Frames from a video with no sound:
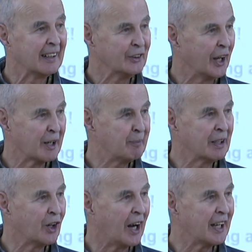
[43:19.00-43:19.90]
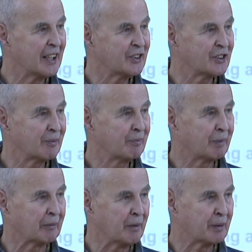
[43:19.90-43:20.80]
Not a big audience,
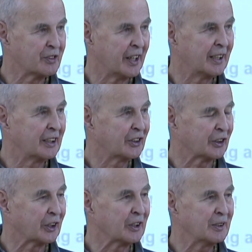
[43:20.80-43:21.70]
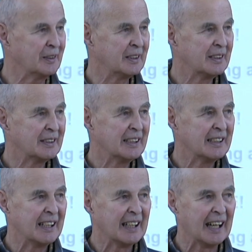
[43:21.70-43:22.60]
but we presented it to her.
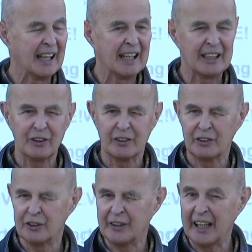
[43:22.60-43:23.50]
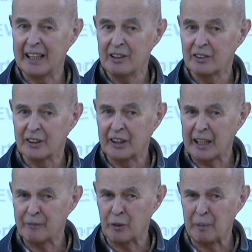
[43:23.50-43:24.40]
Uh, your dad, he
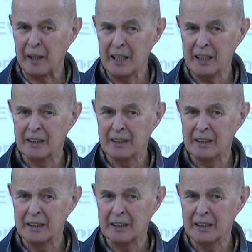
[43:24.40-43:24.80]
came to play.